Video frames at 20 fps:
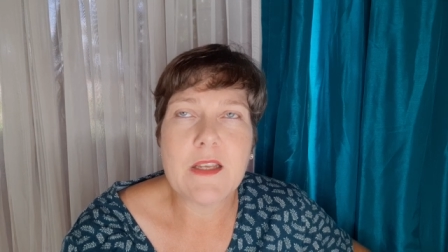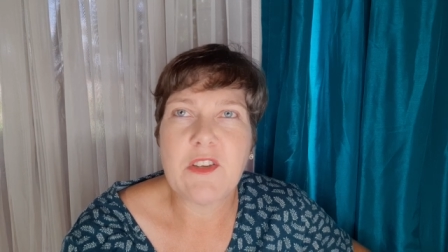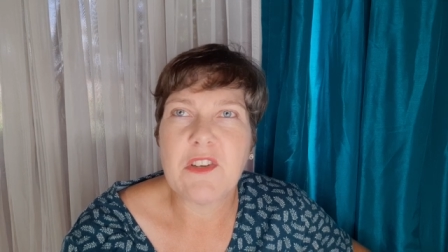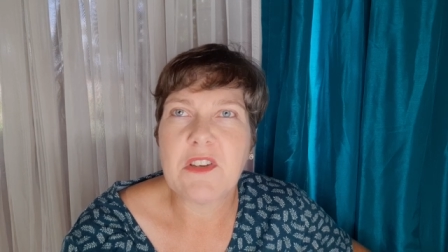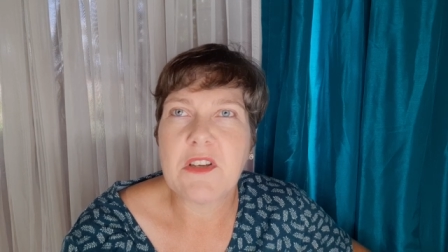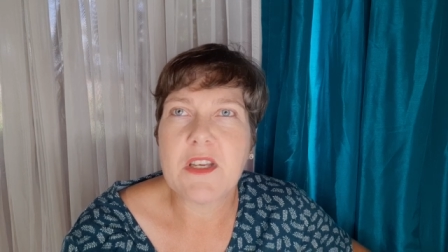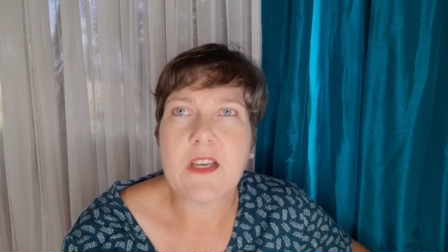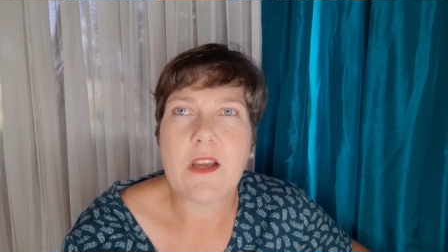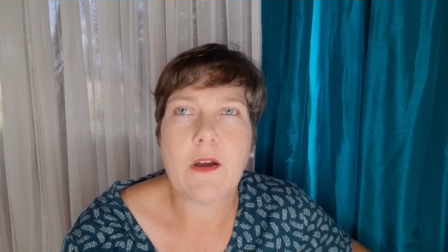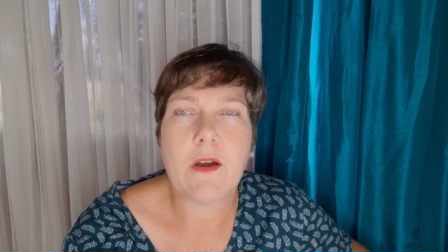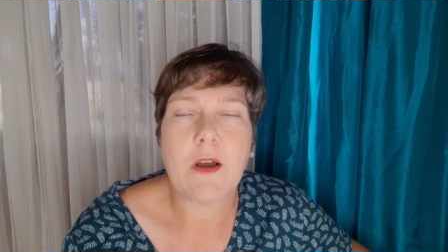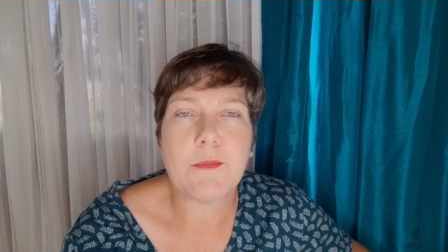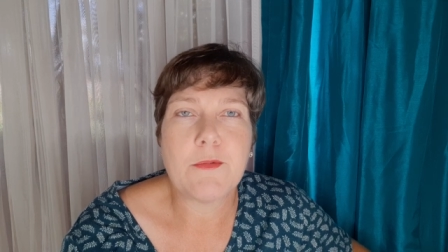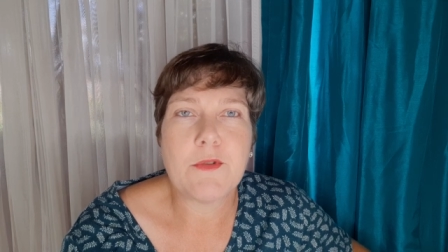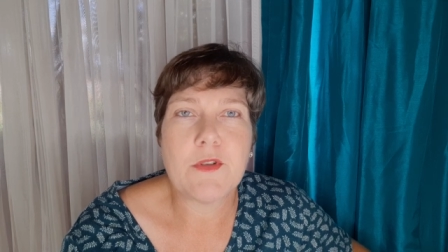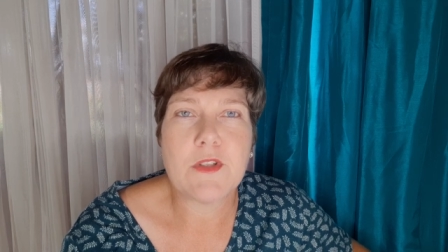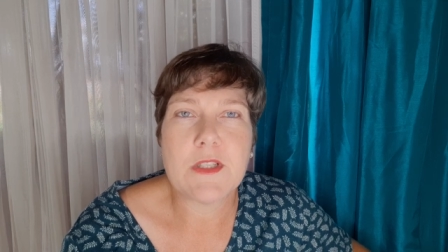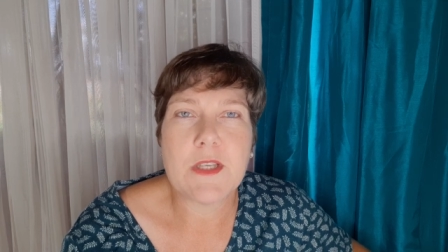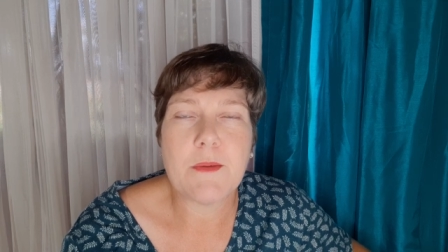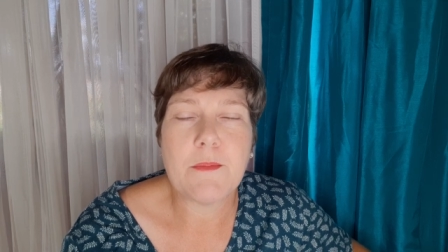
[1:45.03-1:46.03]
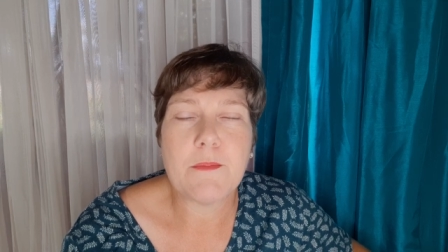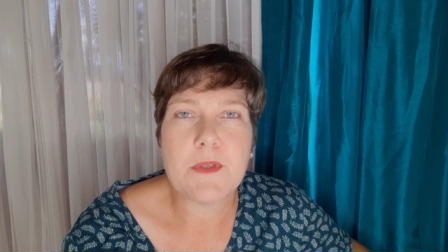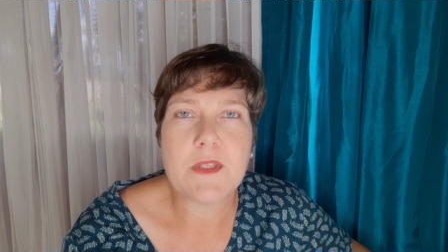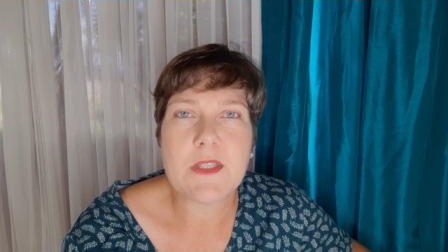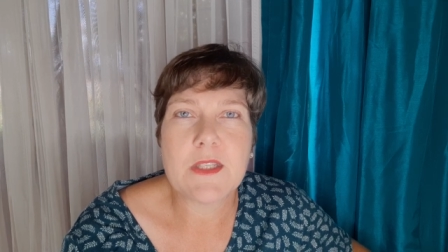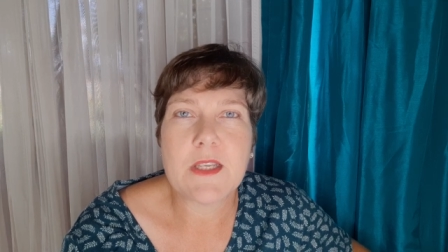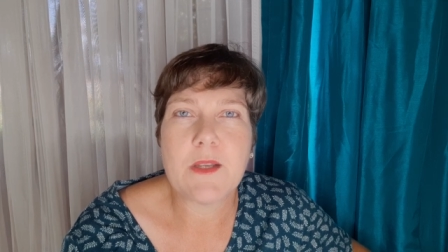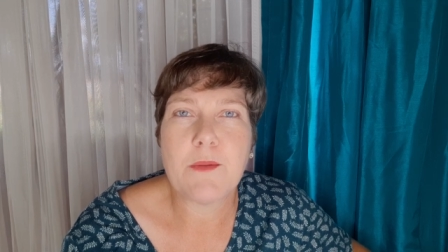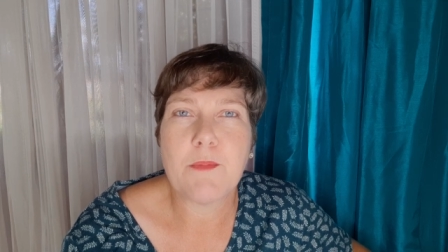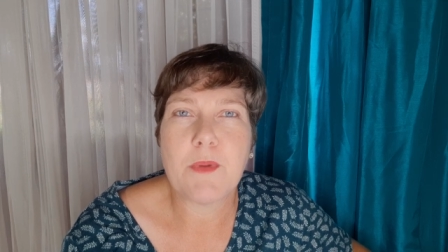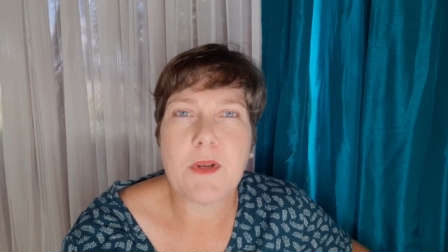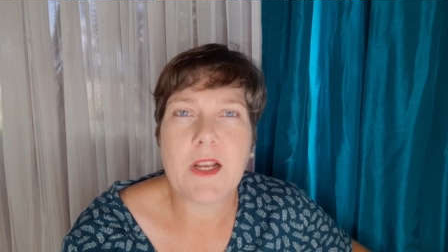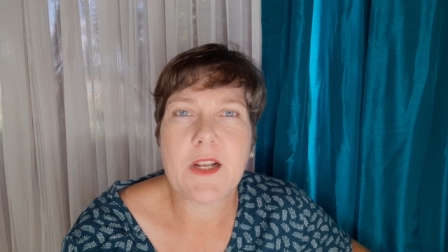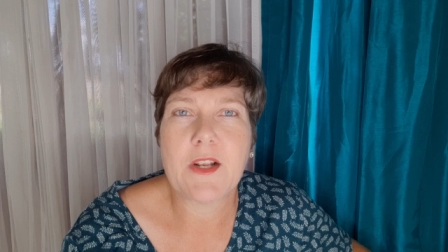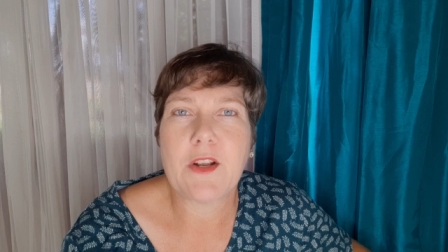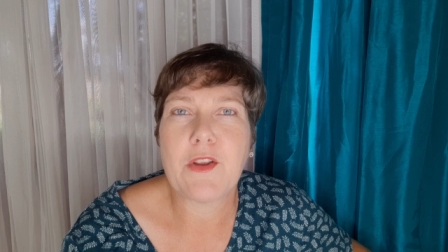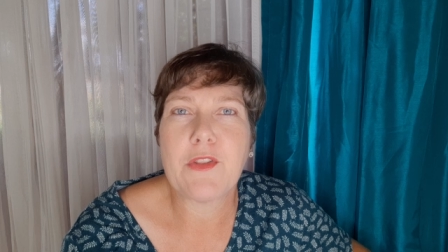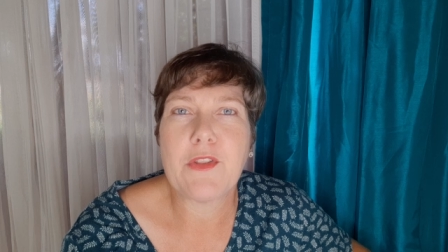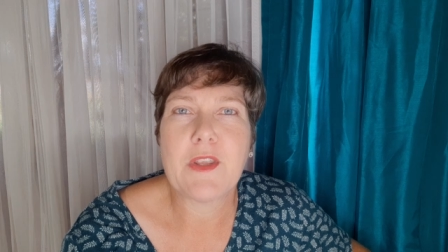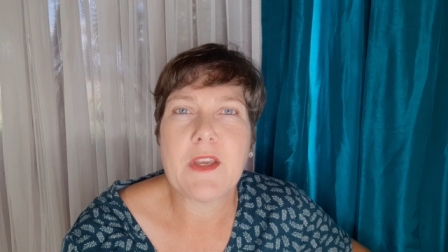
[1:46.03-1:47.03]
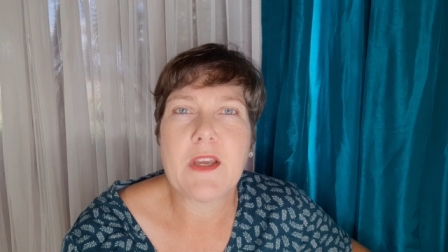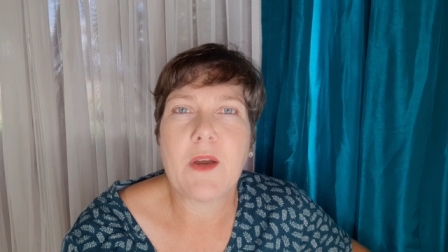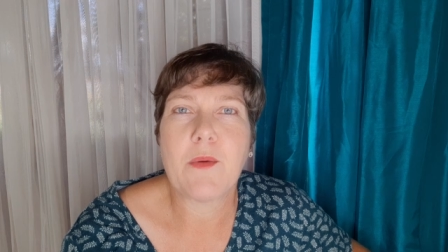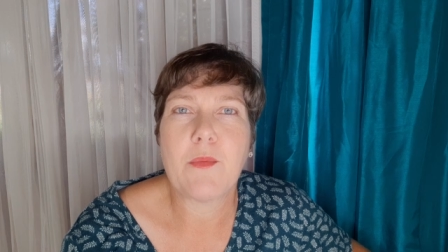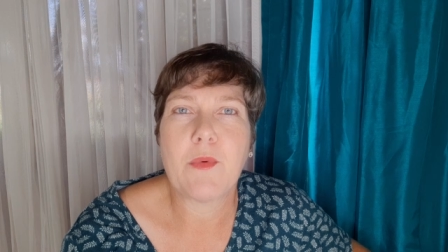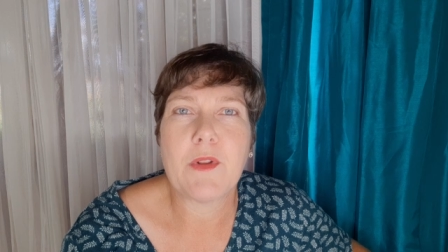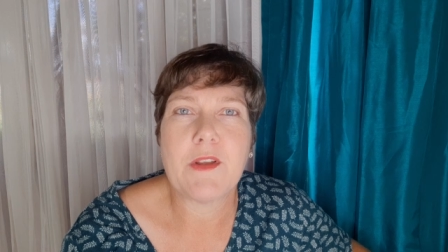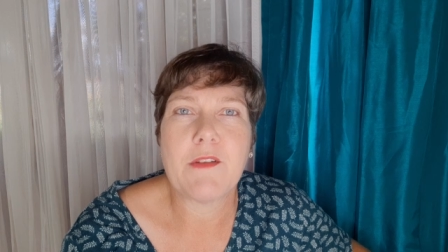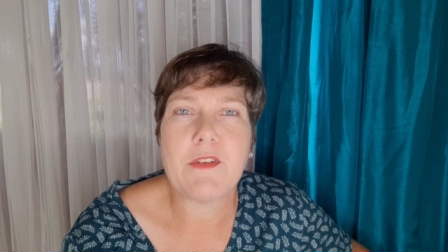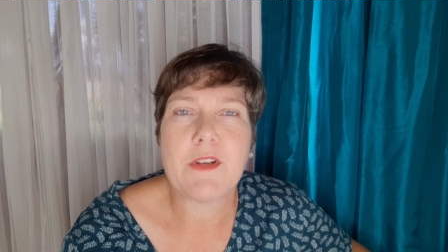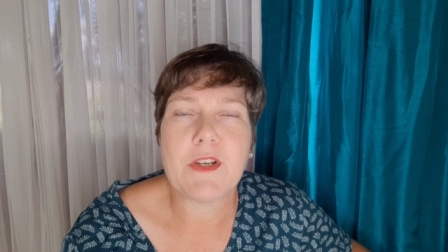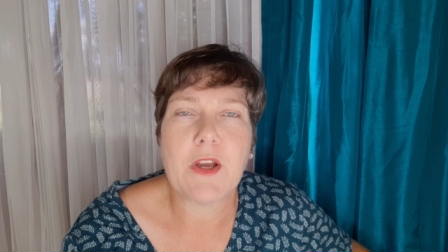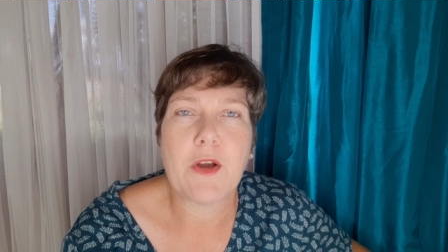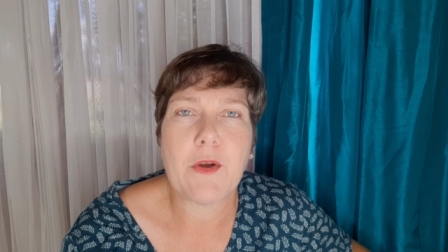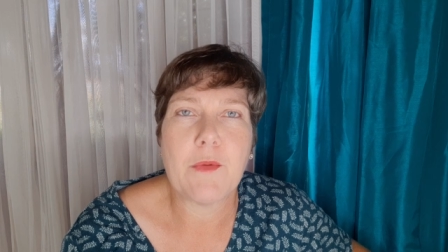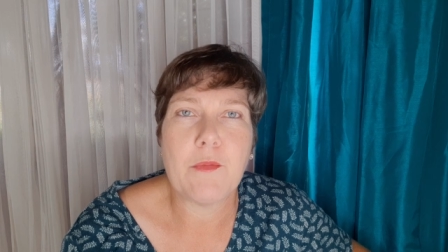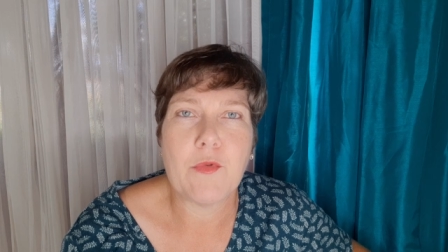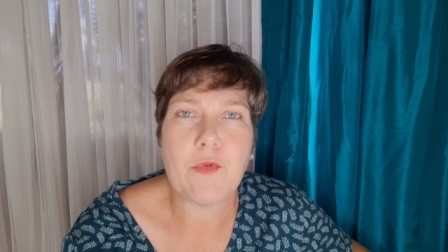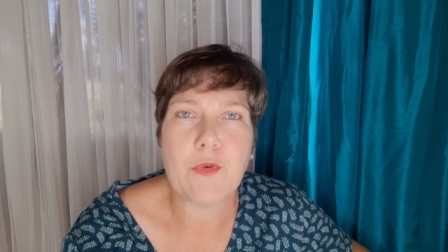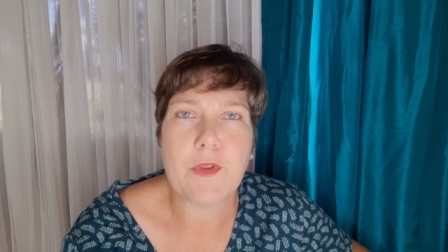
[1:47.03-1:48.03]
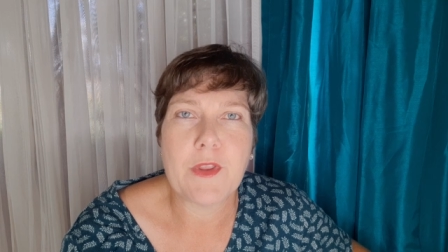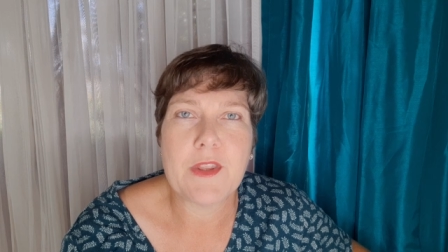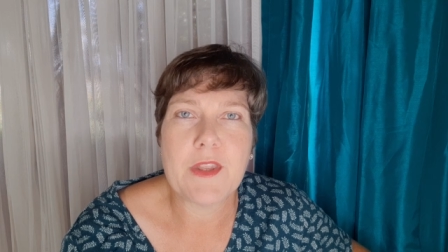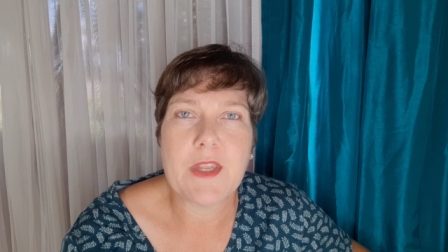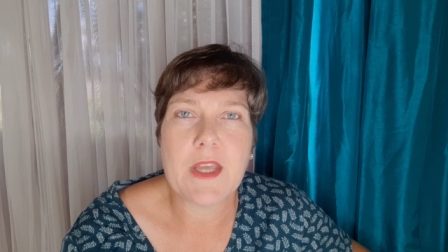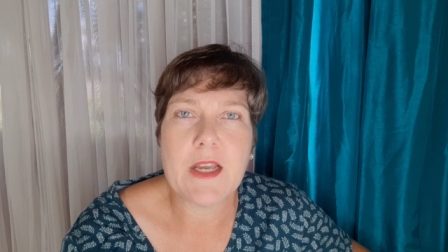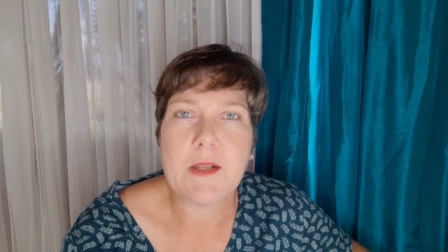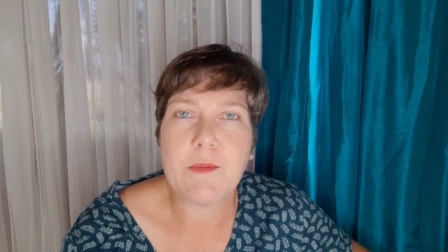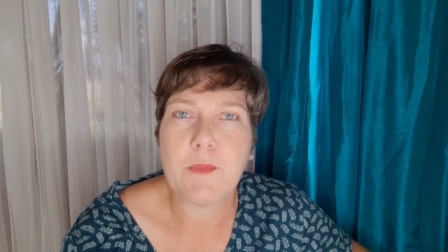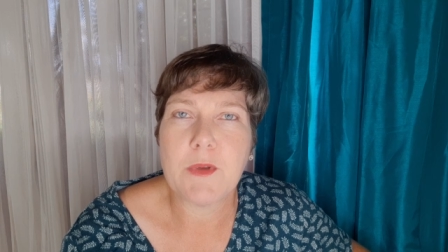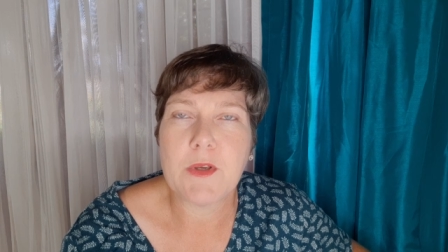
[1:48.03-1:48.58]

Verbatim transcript: You can go up to 10%, but I don't think I will even go more than that,